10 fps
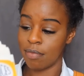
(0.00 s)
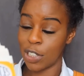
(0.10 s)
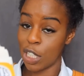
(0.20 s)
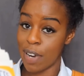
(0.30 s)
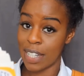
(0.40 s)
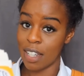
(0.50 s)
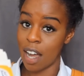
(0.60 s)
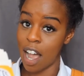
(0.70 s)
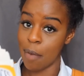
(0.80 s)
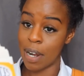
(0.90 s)
She raised
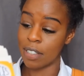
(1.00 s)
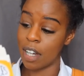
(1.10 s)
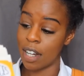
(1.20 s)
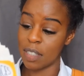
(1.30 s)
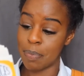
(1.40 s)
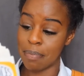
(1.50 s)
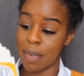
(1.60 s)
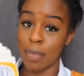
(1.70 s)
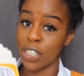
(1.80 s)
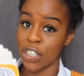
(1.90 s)
her eyebrows at us, but
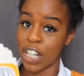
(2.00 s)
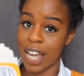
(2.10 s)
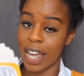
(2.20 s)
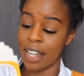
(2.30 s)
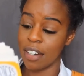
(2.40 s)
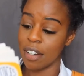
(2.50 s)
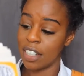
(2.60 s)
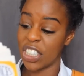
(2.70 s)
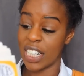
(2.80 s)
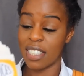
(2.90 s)
Mama shook her head.
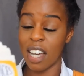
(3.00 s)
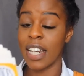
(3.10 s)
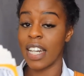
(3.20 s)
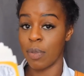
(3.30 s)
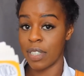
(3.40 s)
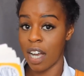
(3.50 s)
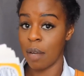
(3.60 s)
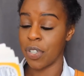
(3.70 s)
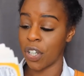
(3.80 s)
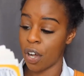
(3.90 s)
She decided it was
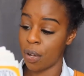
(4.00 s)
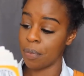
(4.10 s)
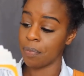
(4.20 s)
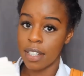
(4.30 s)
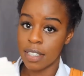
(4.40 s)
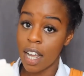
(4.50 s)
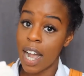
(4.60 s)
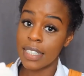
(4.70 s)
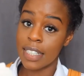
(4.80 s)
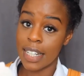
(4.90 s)
time to go. The
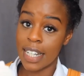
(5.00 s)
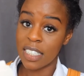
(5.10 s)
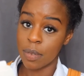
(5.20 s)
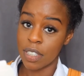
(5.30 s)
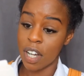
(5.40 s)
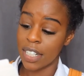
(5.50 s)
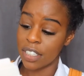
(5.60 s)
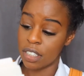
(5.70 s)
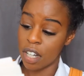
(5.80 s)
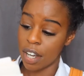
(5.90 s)
sky to the east was starting
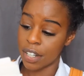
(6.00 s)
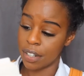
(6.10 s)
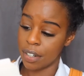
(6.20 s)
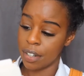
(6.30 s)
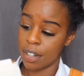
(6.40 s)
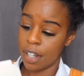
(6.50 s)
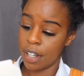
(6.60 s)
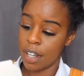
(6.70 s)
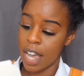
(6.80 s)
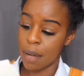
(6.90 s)
to darken,
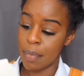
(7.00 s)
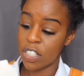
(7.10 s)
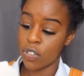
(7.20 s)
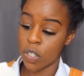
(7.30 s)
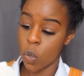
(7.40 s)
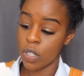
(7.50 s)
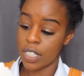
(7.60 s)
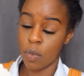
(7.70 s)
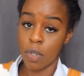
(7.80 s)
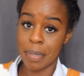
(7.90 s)
and Mistress
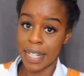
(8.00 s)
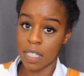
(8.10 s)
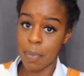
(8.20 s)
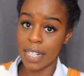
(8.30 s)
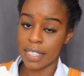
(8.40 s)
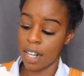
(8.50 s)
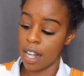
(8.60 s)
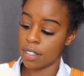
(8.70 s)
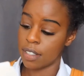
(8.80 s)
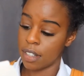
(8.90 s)
Horsted would be expecting
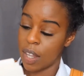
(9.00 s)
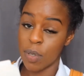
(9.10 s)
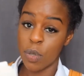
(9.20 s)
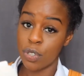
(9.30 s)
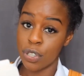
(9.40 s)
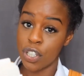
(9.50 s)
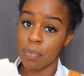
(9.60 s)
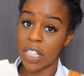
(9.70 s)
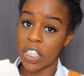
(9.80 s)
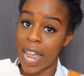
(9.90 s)
us. There was also too
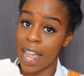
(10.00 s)
much